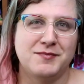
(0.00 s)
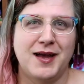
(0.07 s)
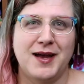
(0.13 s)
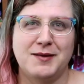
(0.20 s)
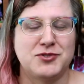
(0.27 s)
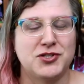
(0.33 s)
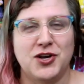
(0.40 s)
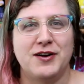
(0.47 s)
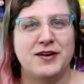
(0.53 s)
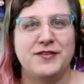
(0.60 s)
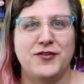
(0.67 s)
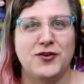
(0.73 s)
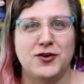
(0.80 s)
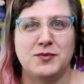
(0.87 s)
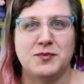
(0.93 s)
I'm sorry
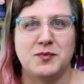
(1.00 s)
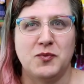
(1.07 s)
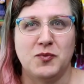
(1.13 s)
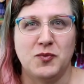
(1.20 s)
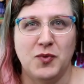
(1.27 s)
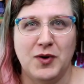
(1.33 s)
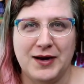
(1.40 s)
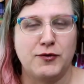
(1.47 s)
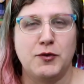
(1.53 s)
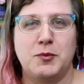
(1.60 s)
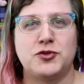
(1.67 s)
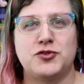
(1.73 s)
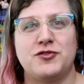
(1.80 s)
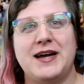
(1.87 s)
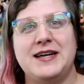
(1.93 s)
for whatever
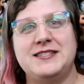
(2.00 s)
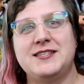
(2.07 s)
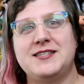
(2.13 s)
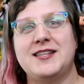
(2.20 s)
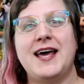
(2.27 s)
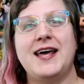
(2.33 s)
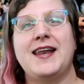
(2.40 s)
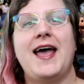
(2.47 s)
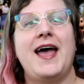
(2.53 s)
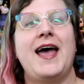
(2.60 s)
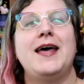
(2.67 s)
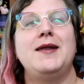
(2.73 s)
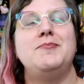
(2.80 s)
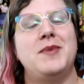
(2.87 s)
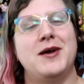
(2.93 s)
butchery I did to that,
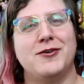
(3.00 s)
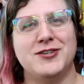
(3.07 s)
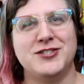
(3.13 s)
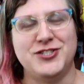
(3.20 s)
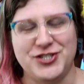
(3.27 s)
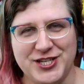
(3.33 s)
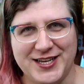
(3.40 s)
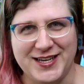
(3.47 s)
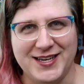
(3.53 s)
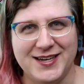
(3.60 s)
and Mira G.